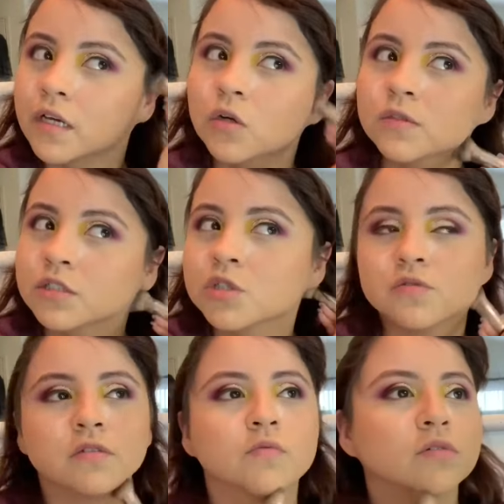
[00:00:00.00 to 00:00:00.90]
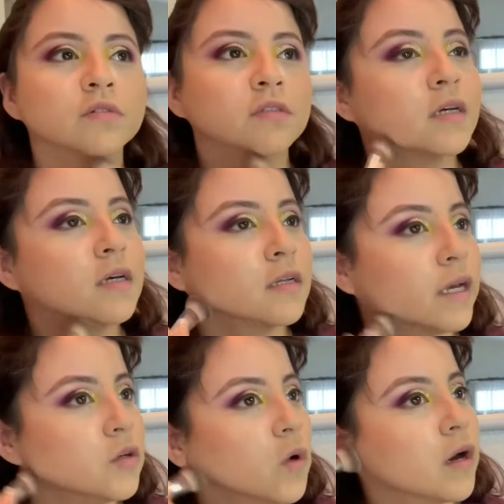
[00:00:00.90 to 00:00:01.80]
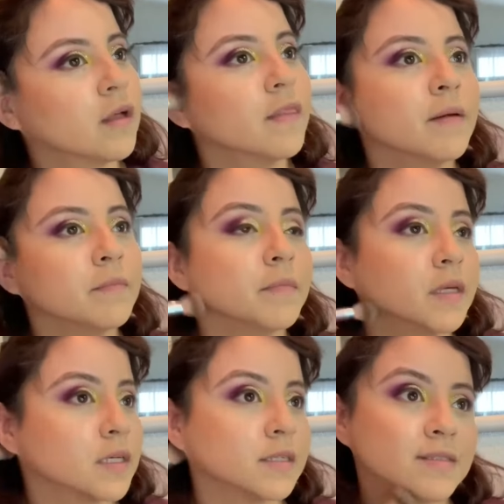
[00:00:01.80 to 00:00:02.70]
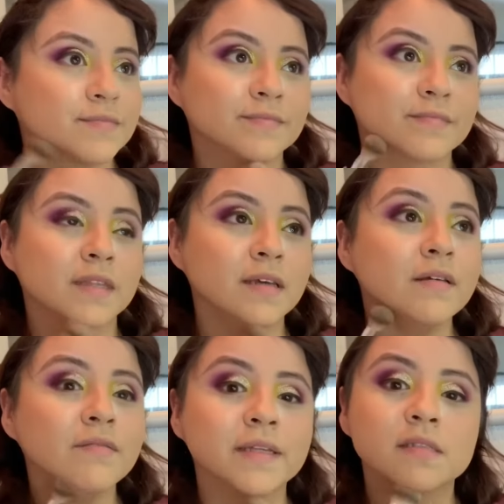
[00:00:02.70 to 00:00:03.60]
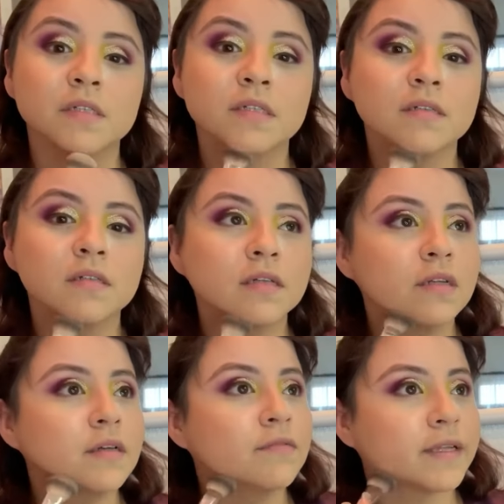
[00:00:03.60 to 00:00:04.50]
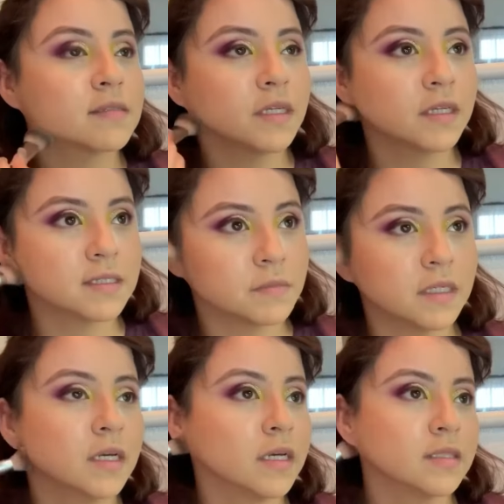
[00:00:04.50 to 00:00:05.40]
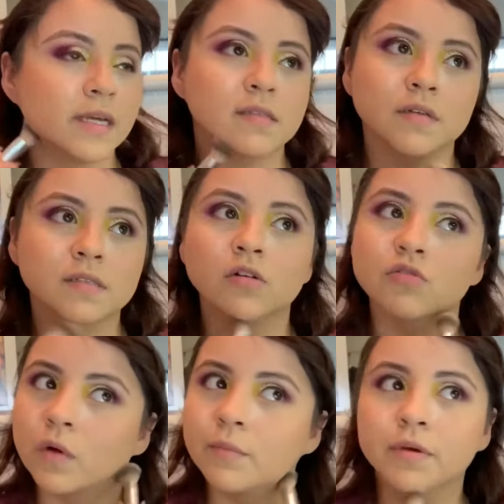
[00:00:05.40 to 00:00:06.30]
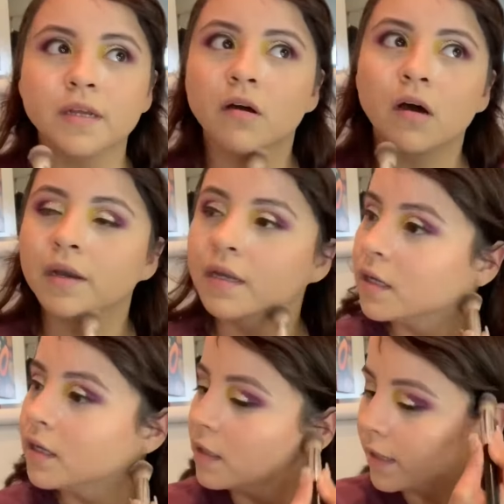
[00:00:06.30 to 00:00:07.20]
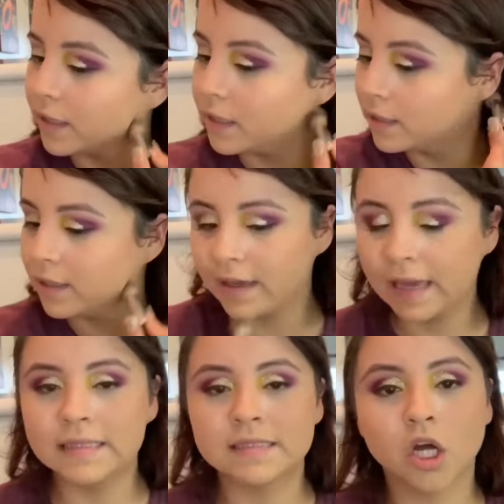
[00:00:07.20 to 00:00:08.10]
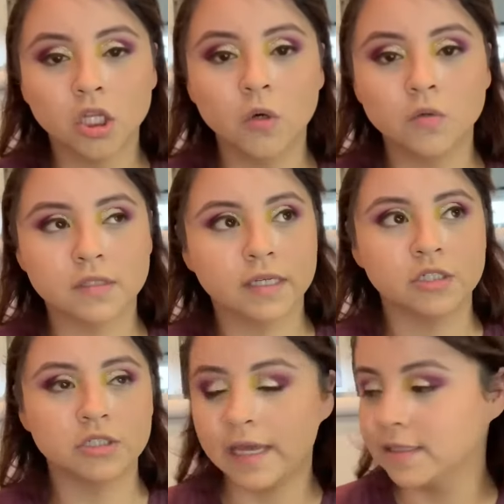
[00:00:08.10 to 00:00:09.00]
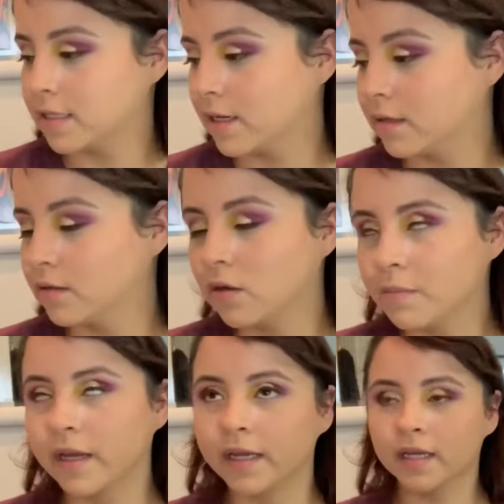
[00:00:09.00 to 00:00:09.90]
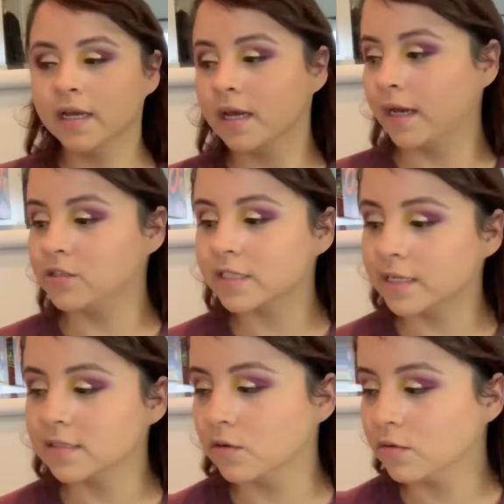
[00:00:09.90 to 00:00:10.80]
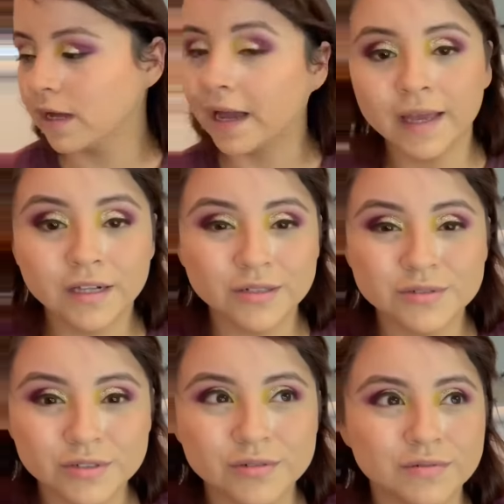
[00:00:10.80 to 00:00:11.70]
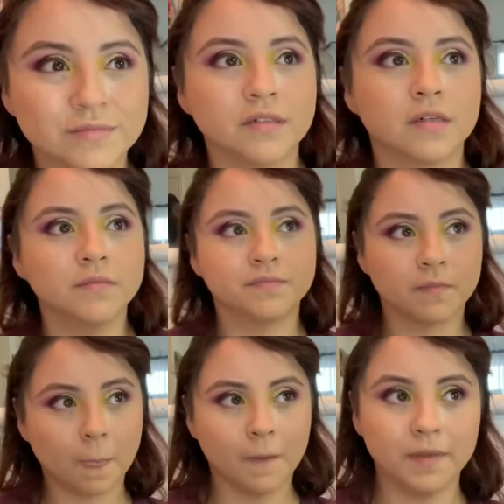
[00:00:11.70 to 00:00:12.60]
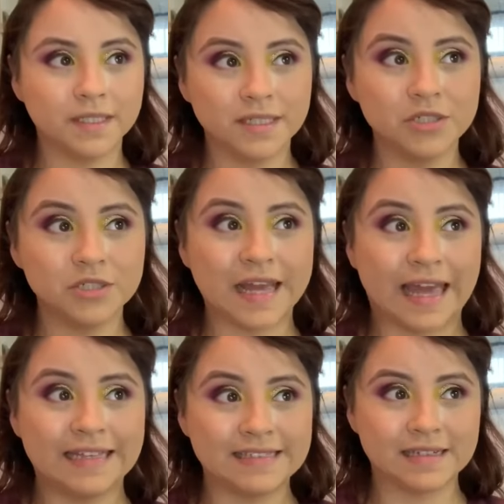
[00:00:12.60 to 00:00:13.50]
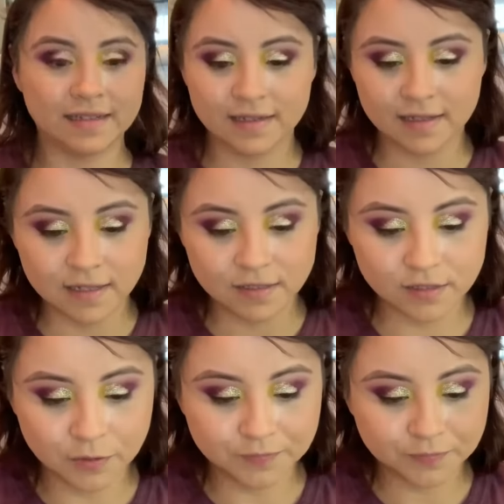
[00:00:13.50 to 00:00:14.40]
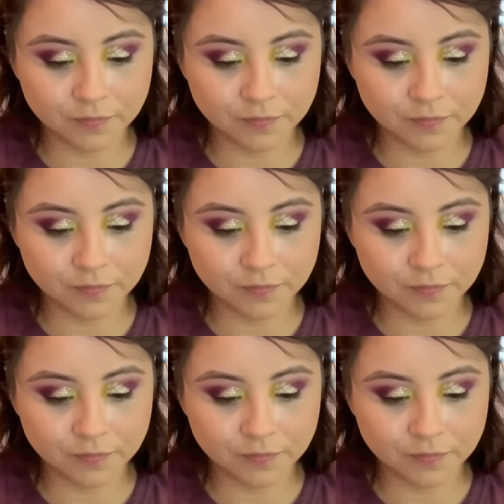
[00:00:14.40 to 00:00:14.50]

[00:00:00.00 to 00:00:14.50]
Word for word: clothes and shoes in the world that you want on them because he fights me. He literally fights me, kicks me, takes off his clothes while I'm putting it on. Like, he hates clothes. Like, he just hates it. I am like, I understand, though. I hate clothes, too, you know? But he just hates it. So,